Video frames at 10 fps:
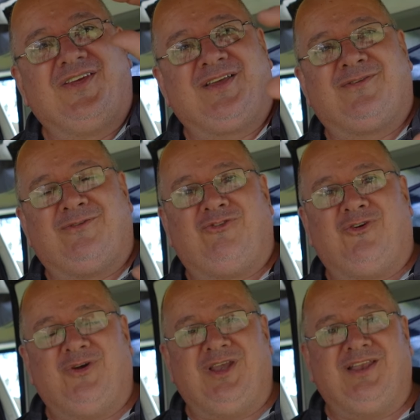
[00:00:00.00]
Thanks for
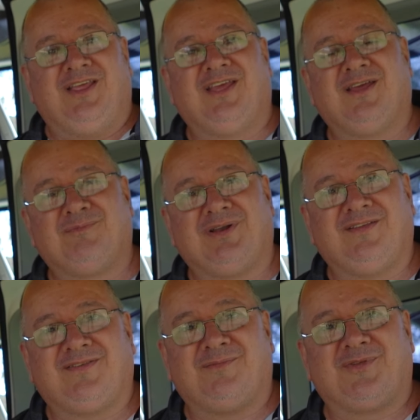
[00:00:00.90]
joining.
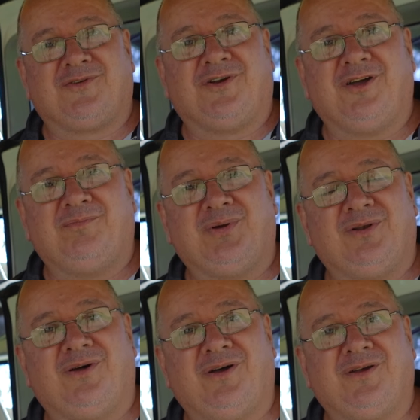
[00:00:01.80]
Please subscribe,
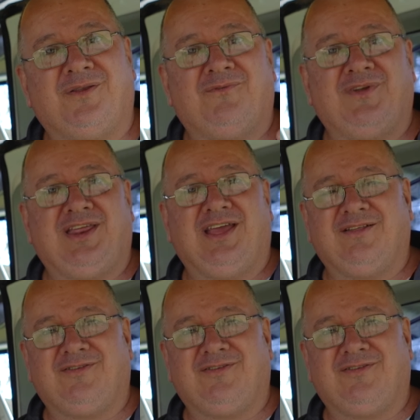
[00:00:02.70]
put a like on the video.